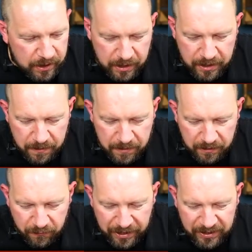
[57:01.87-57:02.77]
Um,
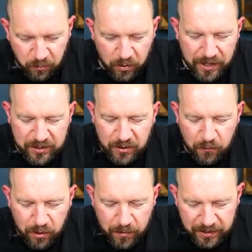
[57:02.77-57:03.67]
right, what do I do?
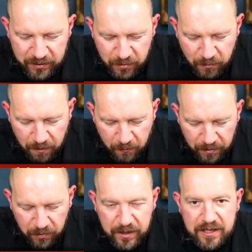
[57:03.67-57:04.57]
What do I do
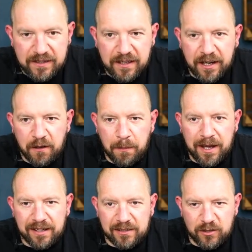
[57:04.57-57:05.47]
with these kind of
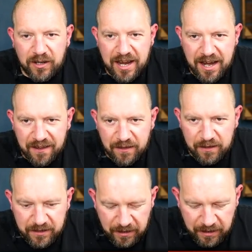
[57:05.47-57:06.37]
panels on here? They,
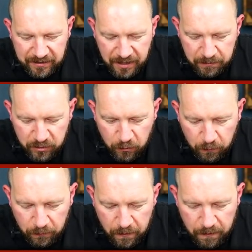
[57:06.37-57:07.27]
they, they seem
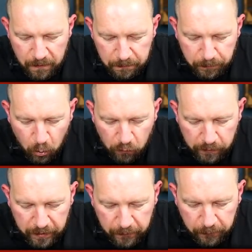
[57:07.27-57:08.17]
too
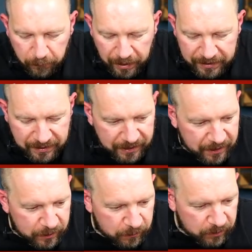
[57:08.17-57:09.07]
boring and flat. I need
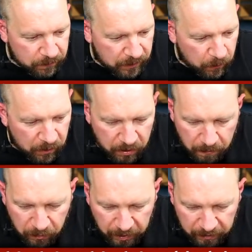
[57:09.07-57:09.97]
to do something with them,
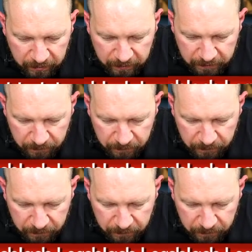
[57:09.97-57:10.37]
I think.